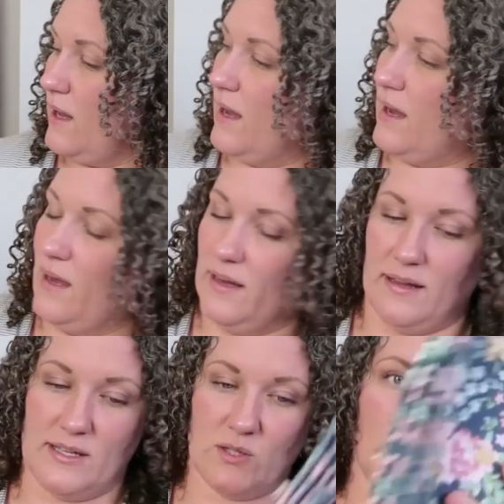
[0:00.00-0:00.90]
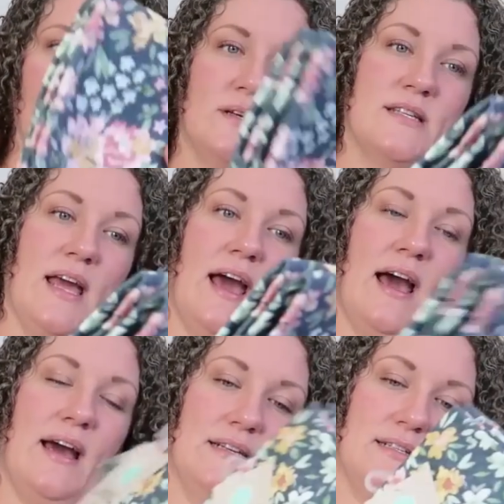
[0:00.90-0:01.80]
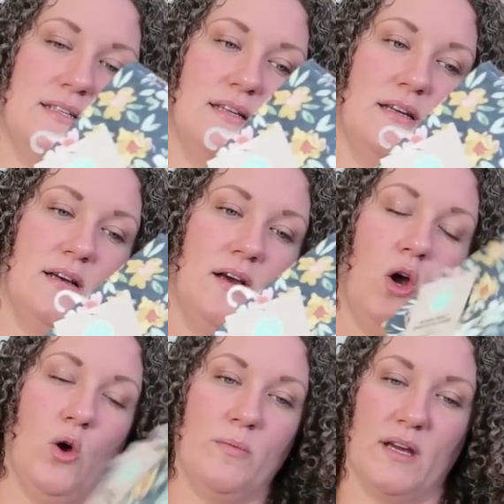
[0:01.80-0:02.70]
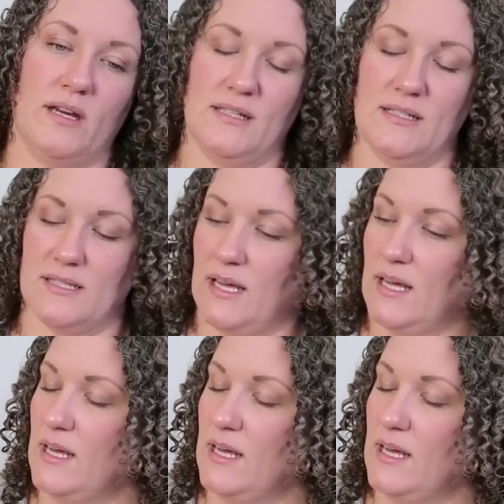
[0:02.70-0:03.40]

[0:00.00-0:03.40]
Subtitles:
And this one was at Home Goods.